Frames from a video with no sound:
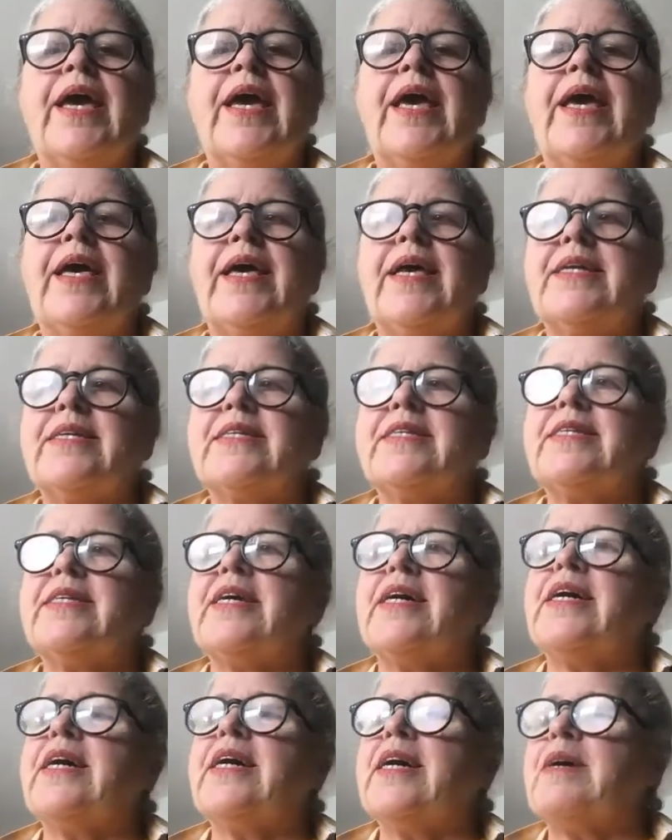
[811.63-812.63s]
And
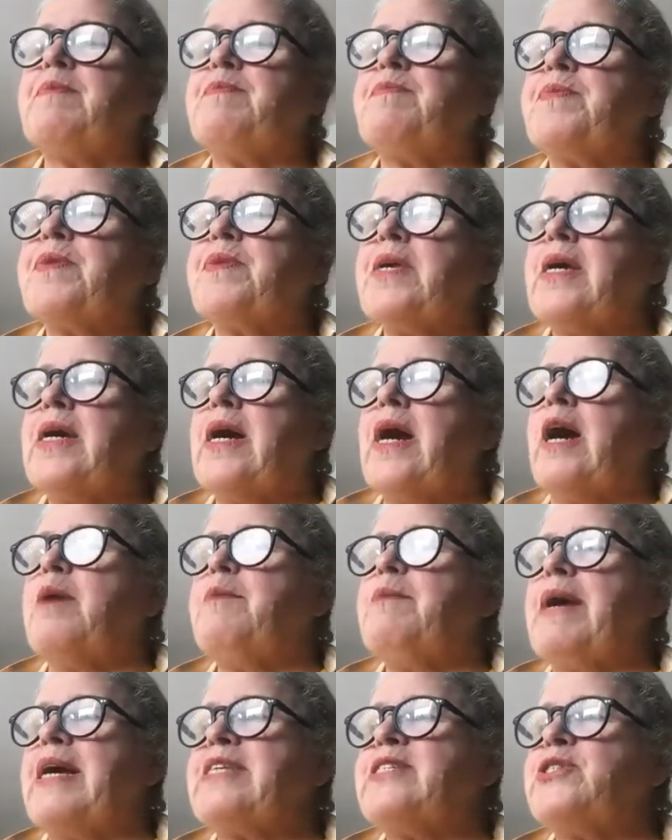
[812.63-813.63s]
our
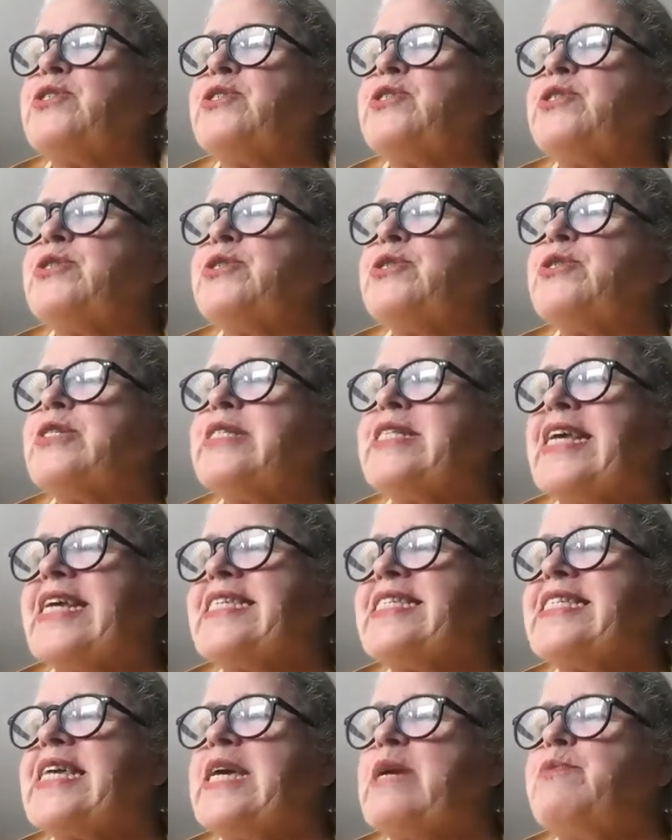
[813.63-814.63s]
master
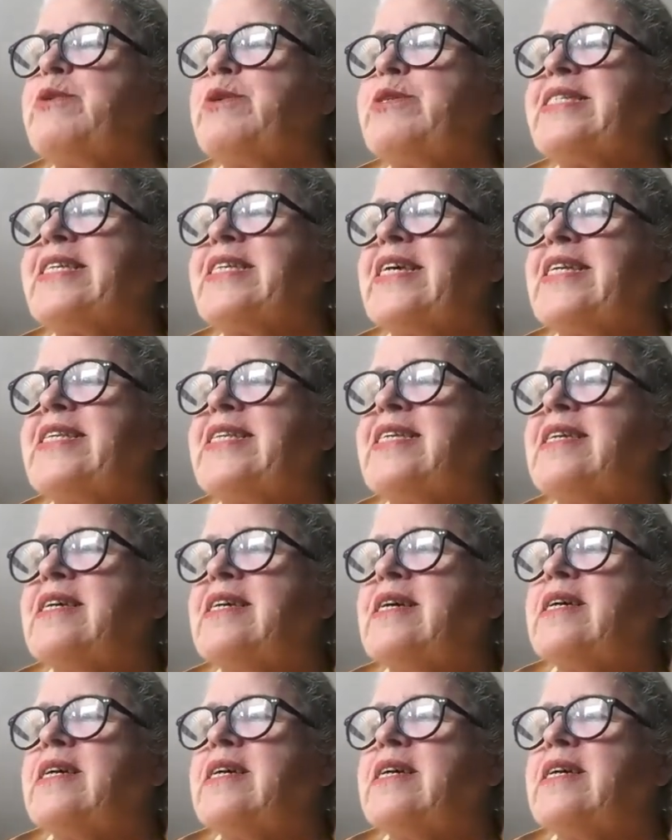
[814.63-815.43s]
landscaper said,